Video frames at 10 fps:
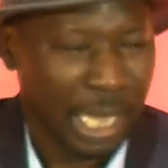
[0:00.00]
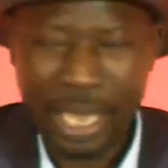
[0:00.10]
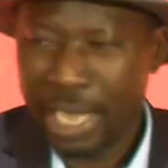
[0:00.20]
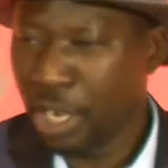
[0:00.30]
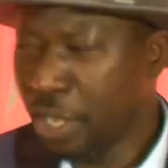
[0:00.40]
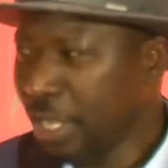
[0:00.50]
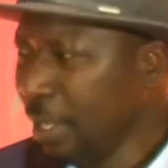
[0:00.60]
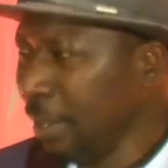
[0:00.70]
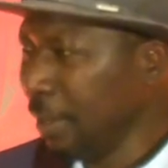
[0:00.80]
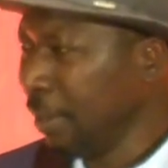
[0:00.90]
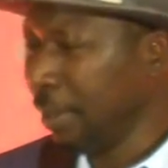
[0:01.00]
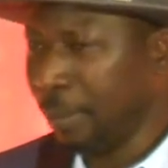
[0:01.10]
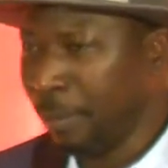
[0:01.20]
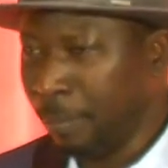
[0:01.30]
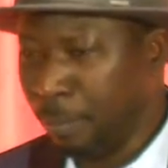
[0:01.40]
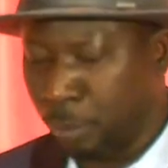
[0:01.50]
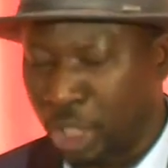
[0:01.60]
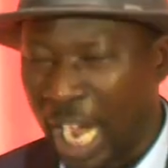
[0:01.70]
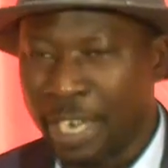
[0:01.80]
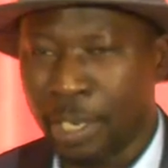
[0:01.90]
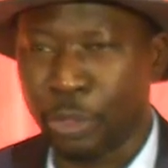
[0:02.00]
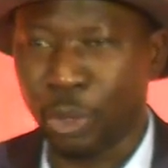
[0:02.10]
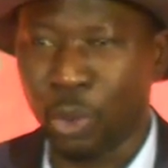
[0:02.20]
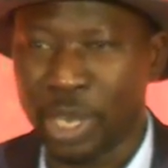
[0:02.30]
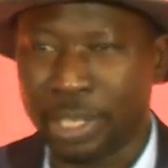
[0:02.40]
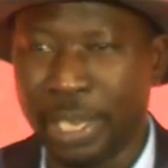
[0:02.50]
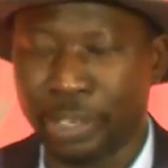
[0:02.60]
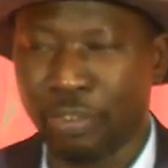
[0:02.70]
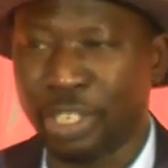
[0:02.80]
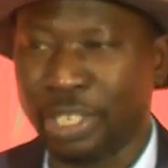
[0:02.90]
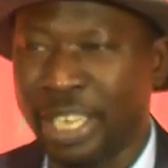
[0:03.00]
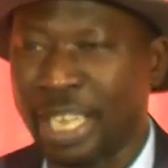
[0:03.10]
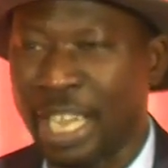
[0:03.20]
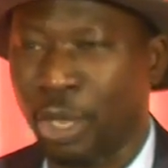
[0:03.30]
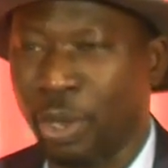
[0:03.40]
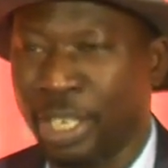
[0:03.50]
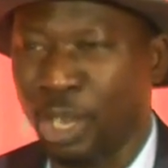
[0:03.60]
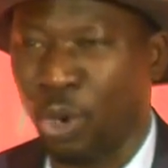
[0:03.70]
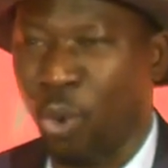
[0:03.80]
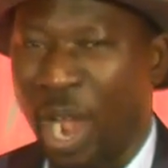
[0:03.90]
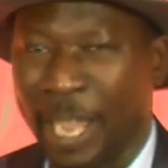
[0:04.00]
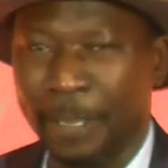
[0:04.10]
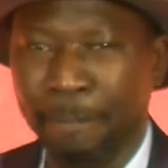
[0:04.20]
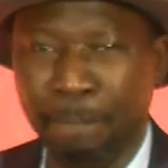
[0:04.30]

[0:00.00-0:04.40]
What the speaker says: Another channel through which literacy is acquired,